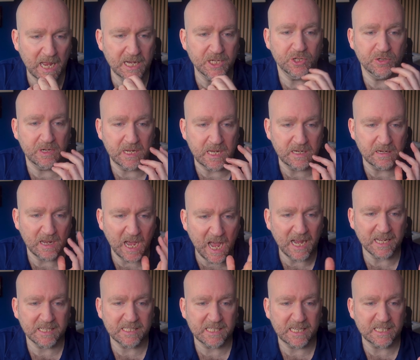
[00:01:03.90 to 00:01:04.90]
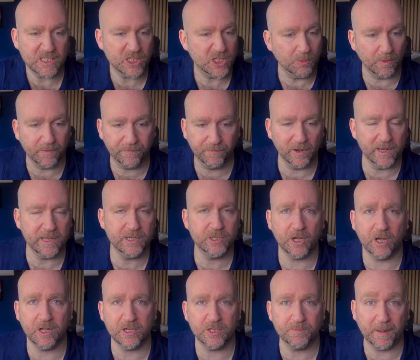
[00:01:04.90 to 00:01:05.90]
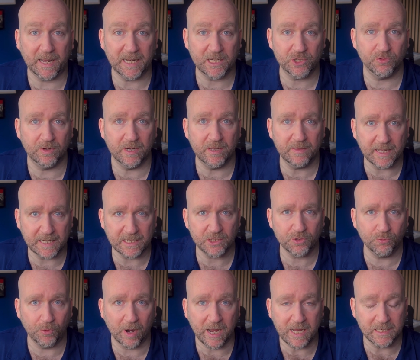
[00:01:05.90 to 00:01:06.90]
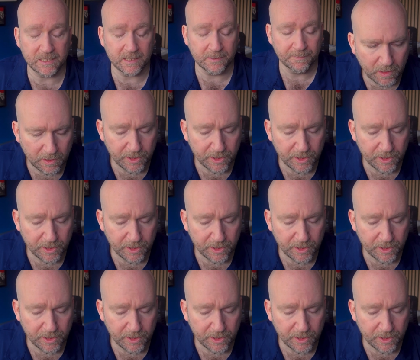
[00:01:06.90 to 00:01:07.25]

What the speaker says: and you need access to a fully charged battery. That's great.